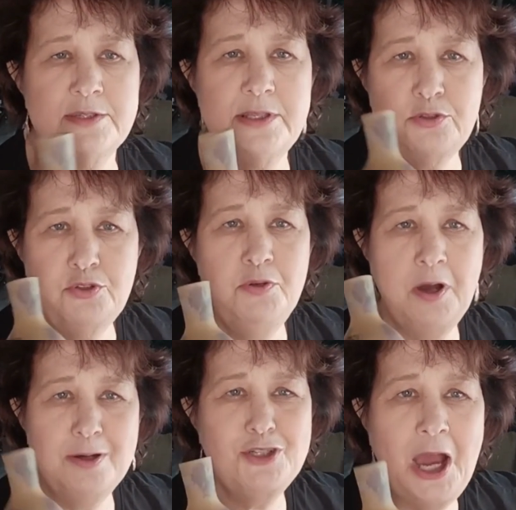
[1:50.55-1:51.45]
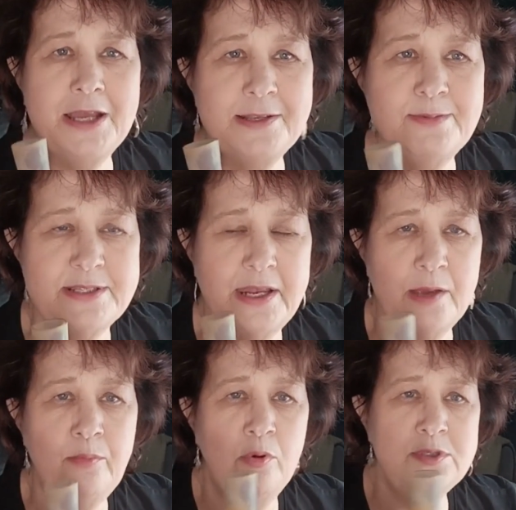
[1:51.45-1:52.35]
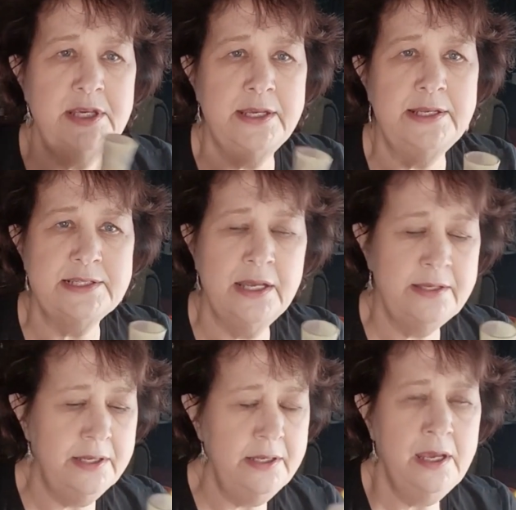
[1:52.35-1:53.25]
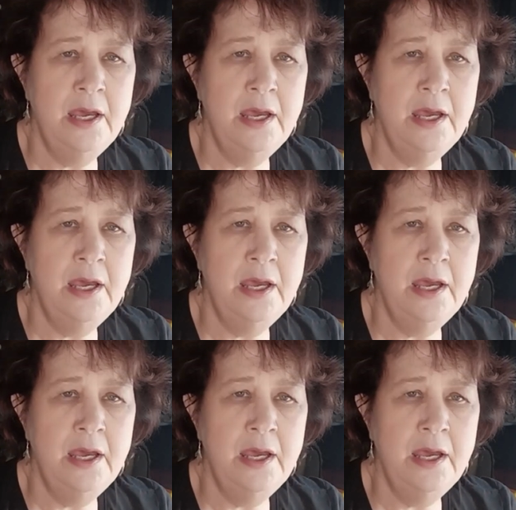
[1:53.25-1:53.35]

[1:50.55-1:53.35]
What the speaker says: the two large items that I bought here in East London,